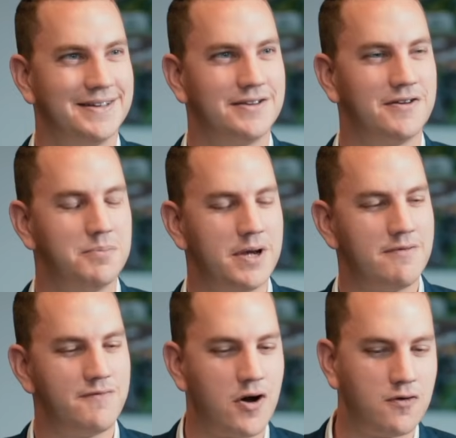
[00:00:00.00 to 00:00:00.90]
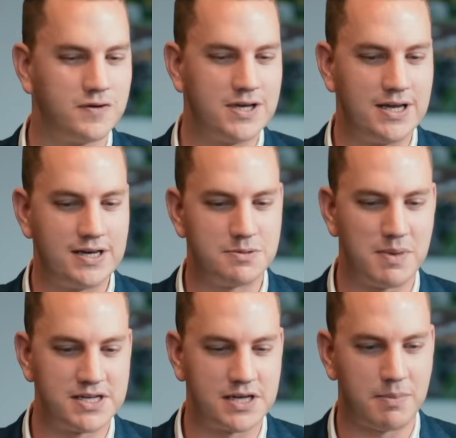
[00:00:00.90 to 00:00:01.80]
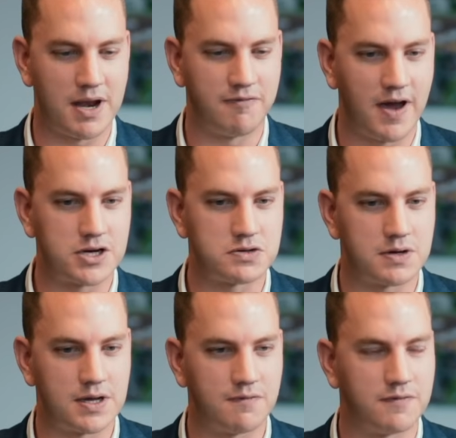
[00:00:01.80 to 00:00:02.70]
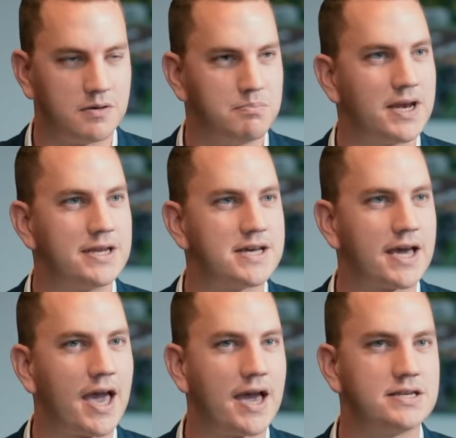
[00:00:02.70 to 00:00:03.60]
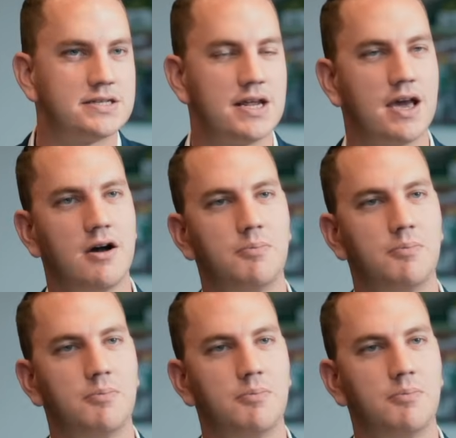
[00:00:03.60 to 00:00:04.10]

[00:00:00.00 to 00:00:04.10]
you've been involved in domestic manufacturing for many decades now.